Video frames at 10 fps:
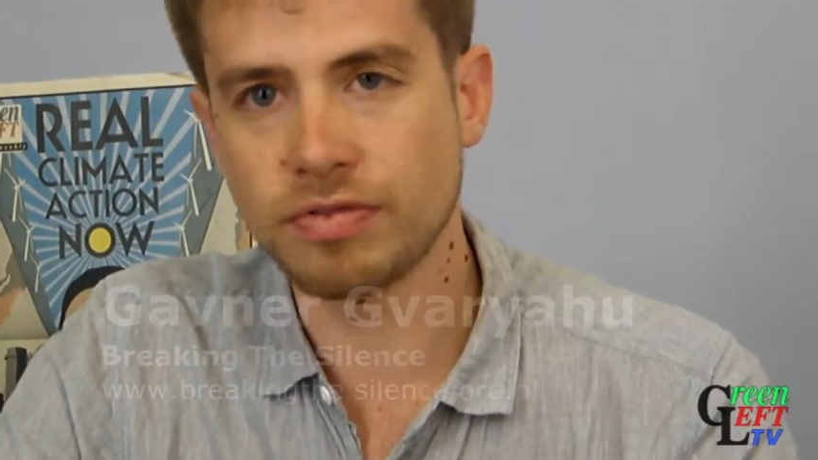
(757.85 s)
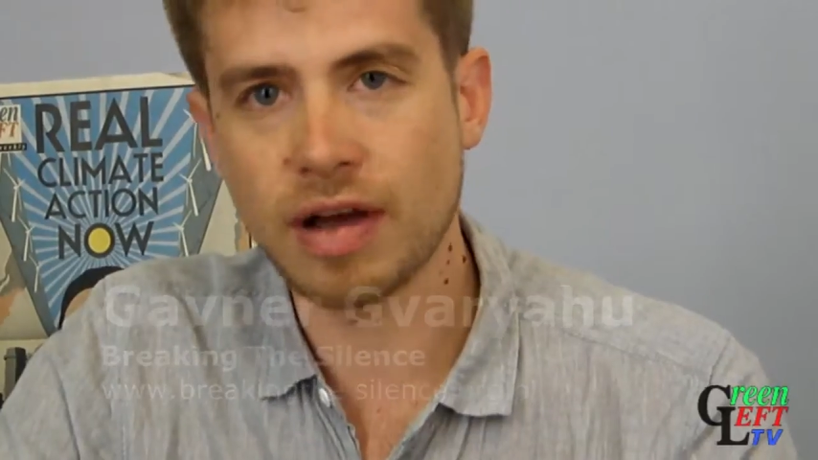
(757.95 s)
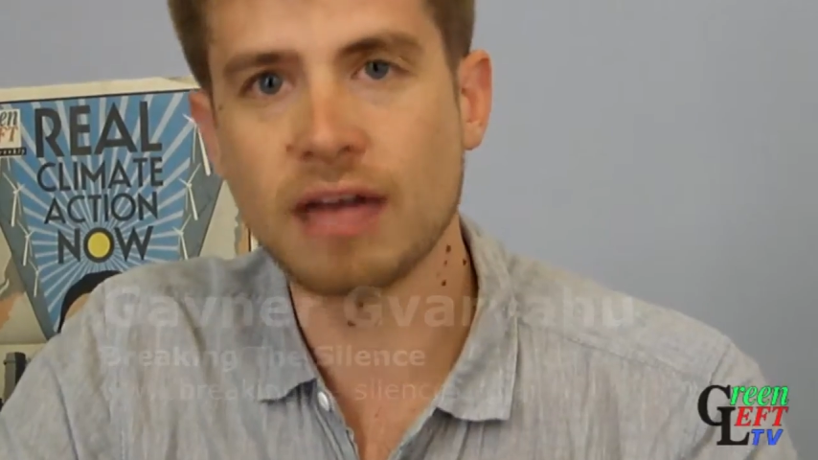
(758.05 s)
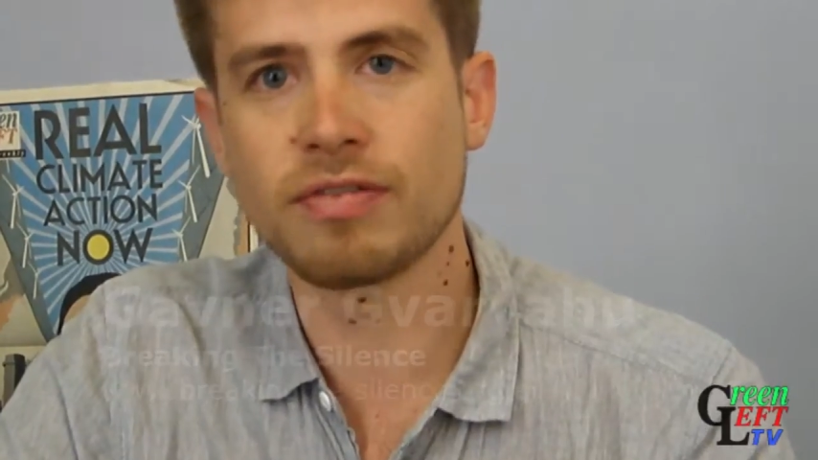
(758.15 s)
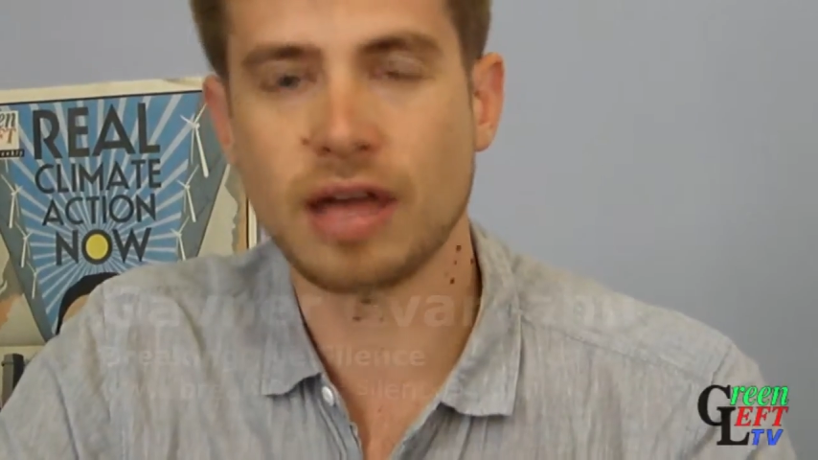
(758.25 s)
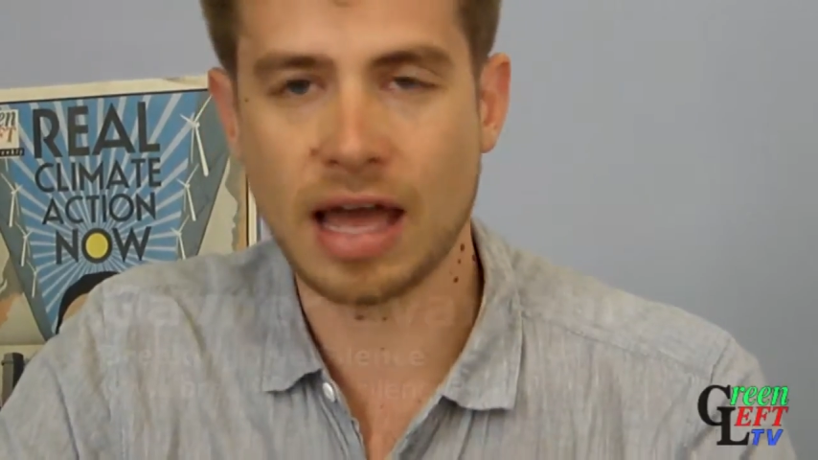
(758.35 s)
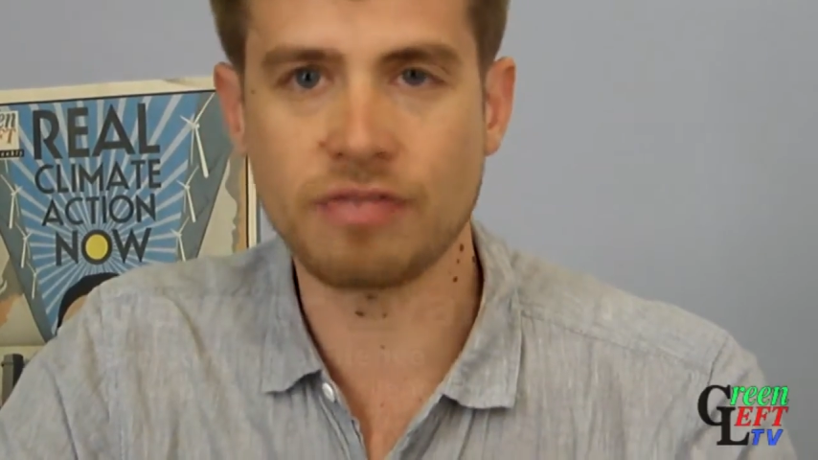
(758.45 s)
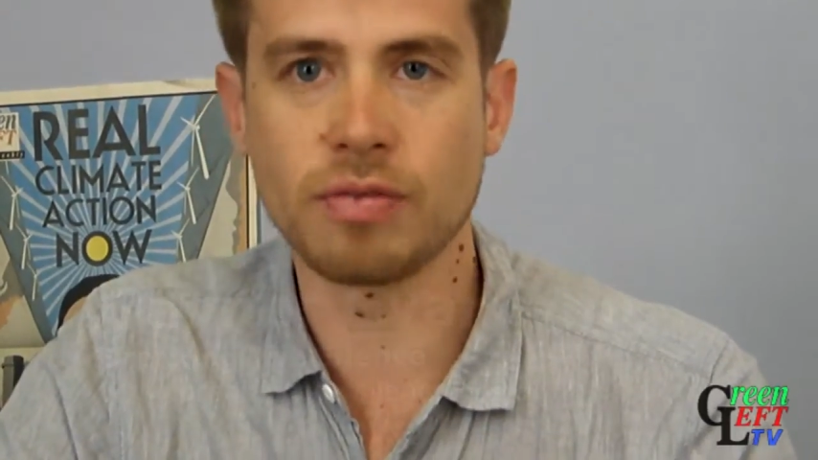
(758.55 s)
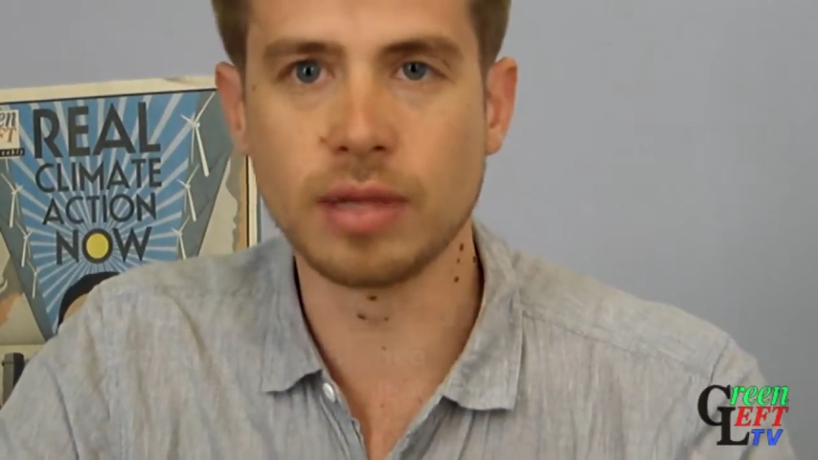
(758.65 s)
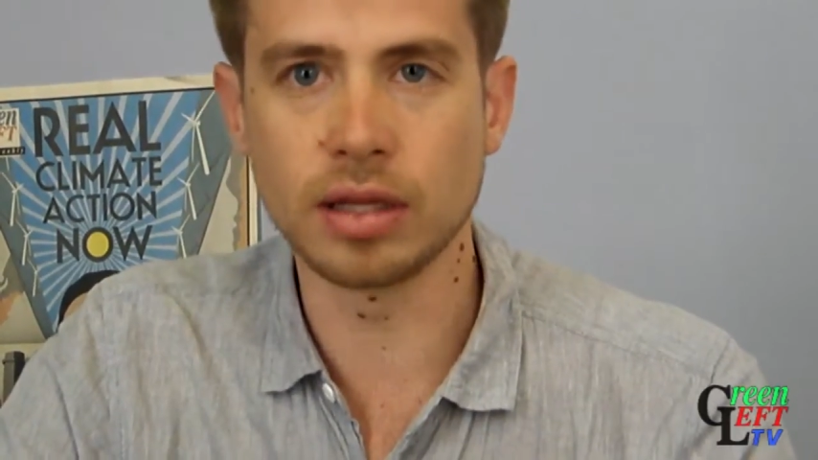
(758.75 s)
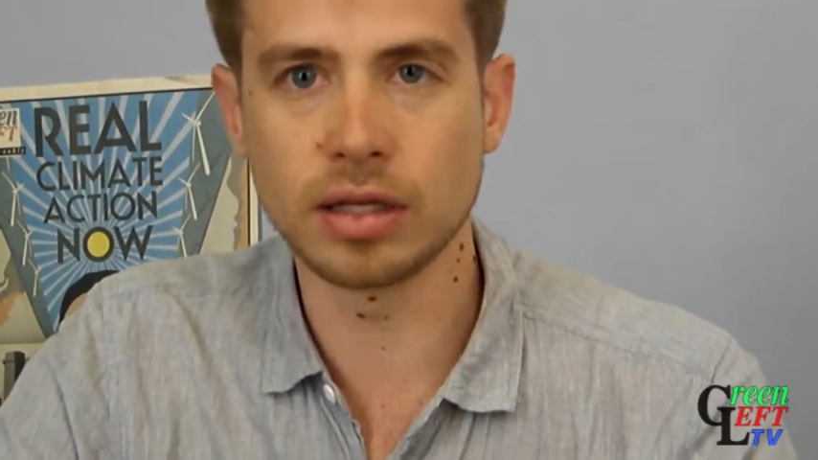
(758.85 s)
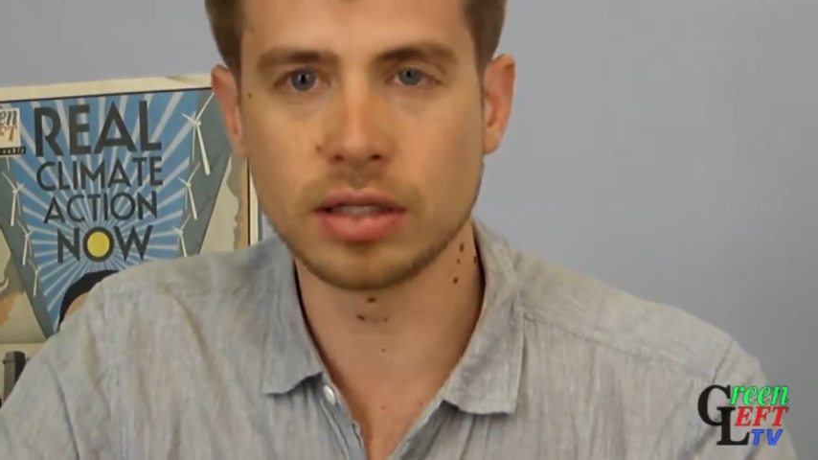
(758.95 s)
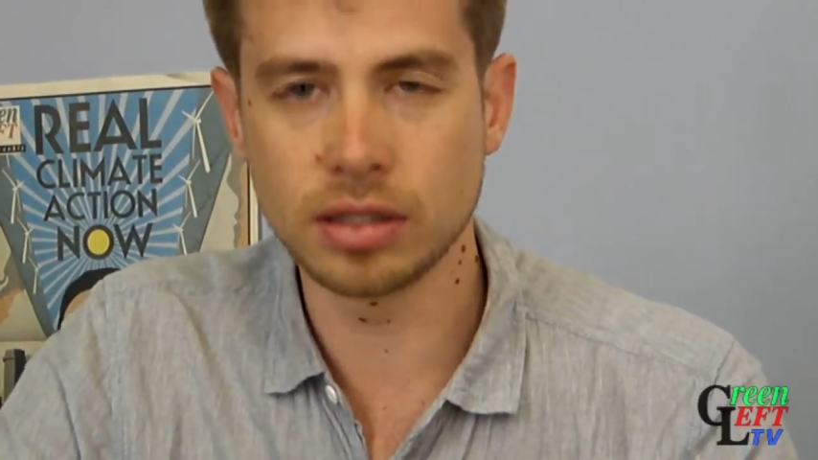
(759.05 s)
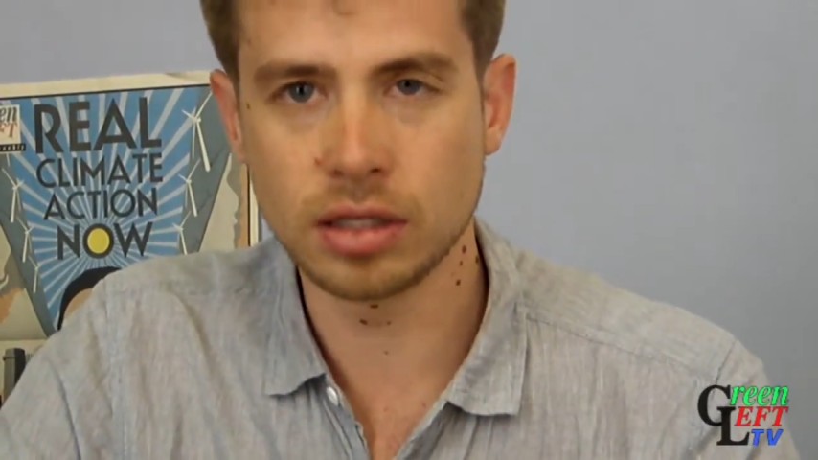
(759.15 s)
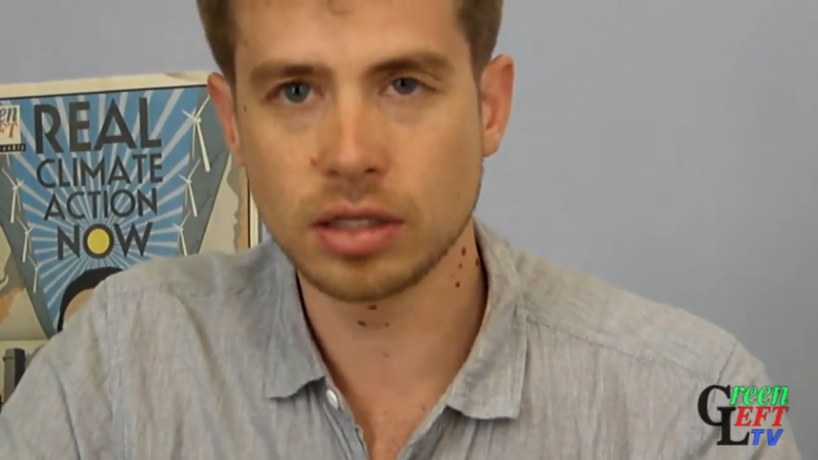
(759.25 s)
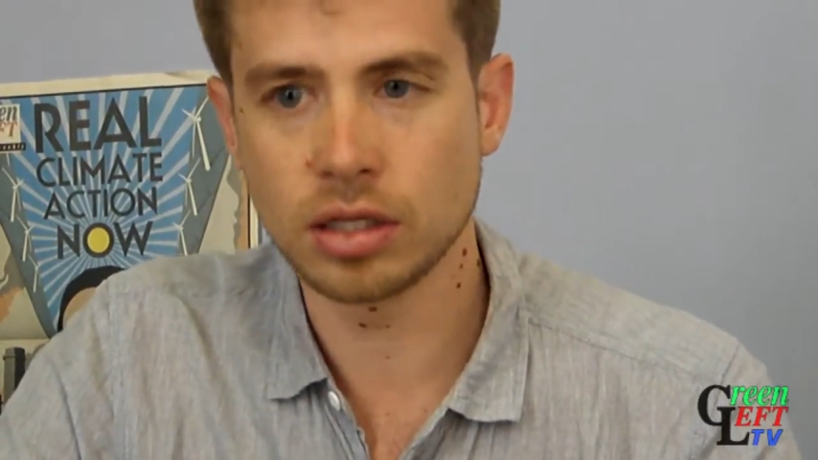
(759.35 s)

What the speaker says: 500,000